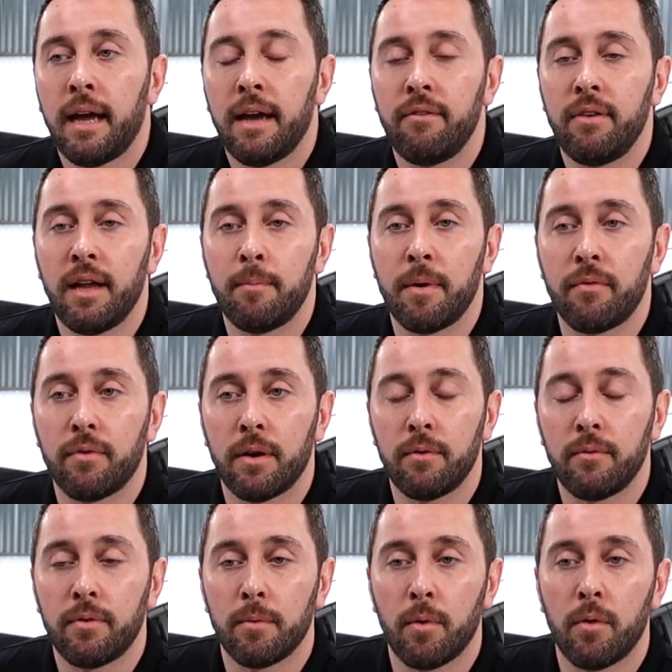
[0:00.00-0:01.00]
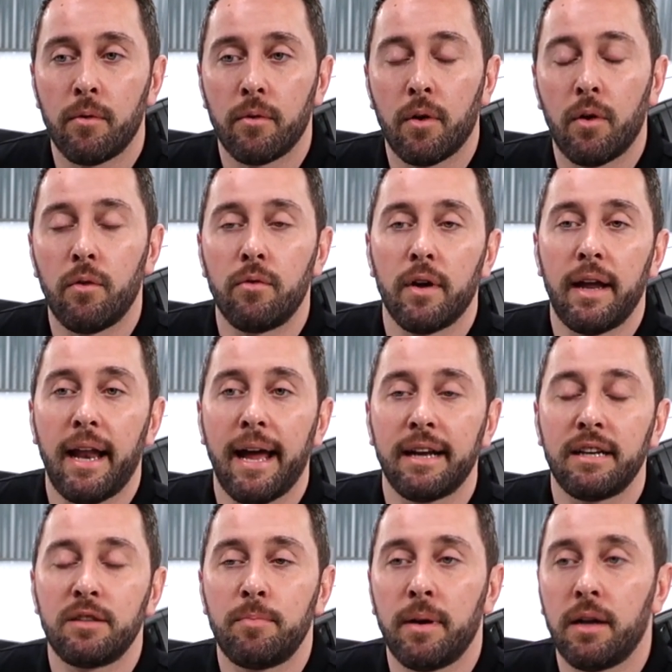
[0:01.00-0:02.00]
Haven't had my friend from over at
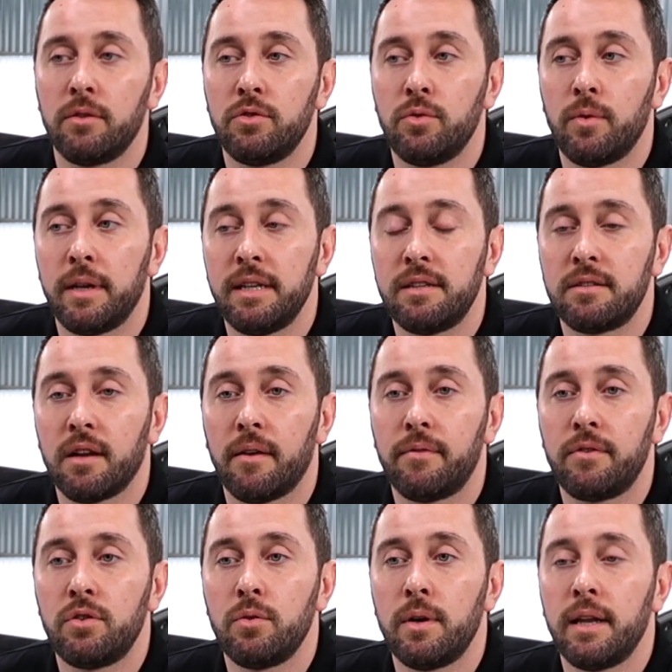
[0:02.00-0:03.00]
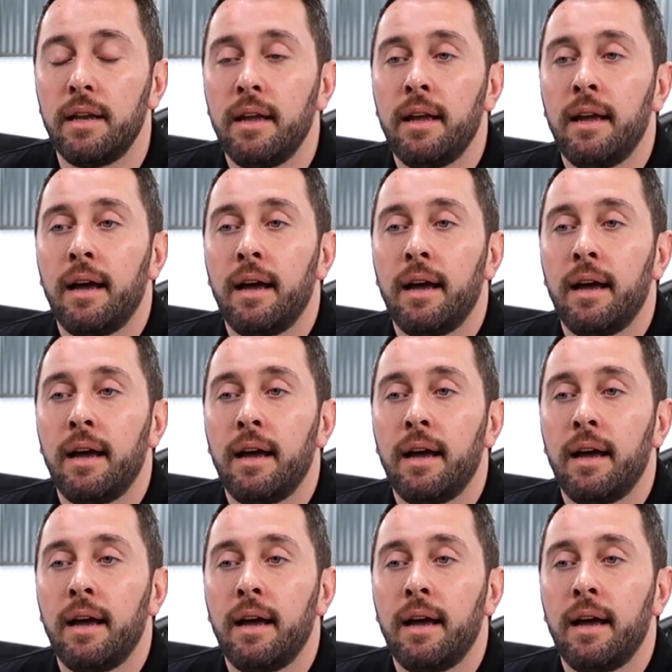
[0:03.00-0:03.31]
XPEL do any stuff to it.